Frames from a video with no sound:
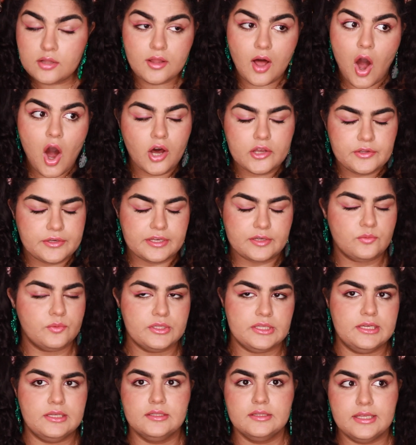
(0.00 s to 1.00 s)
all you need
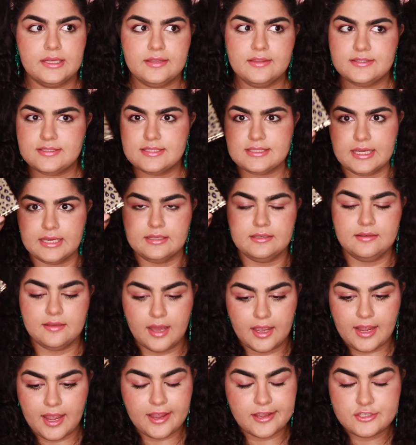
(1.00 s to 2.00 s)
really. Like this is it.
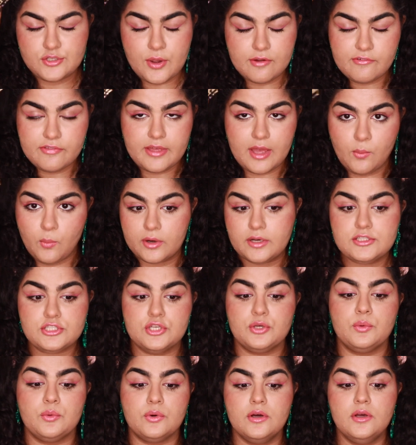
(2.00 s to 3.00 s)
Like I could do everything I want to
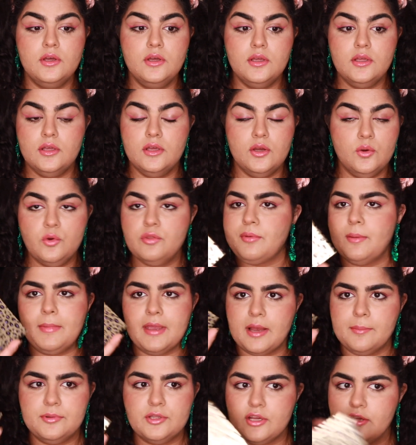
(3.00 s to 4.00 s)
do with my
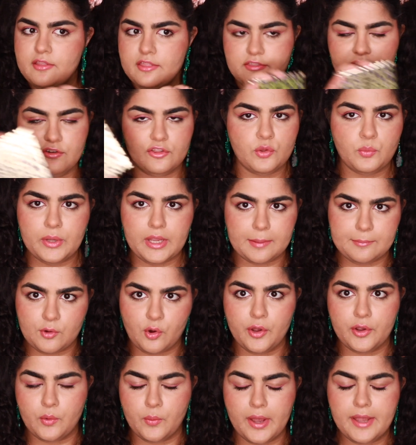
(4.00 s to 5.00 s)
makeup look for the week I'm
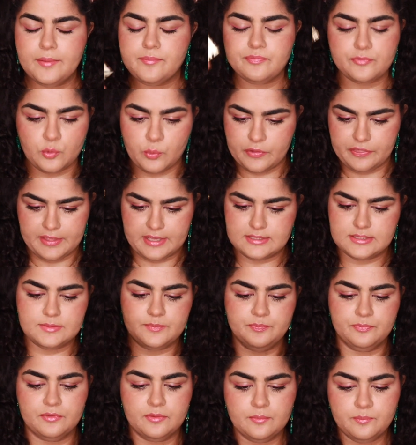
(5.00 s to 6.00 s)
going away with this.
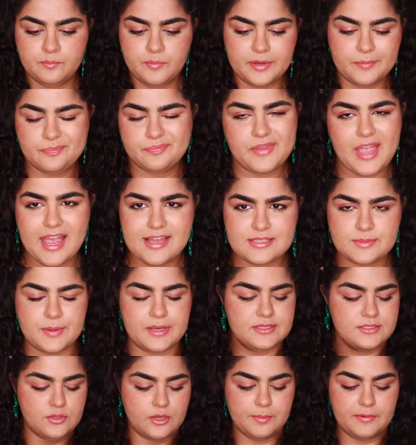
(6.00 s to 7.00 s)
But I had
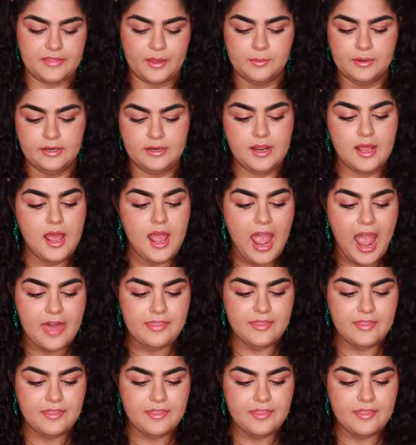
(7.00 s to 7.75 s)
space, so I put that one in. And